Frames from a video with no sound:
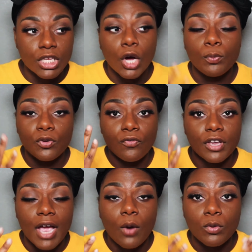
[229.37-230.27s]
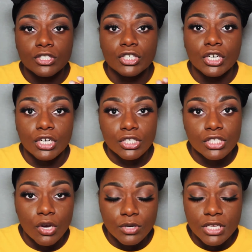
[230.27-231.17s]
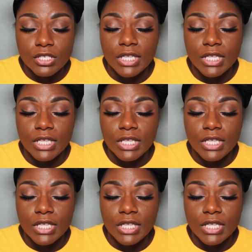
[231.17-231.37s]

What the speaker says: to help you figure out what your undertone is,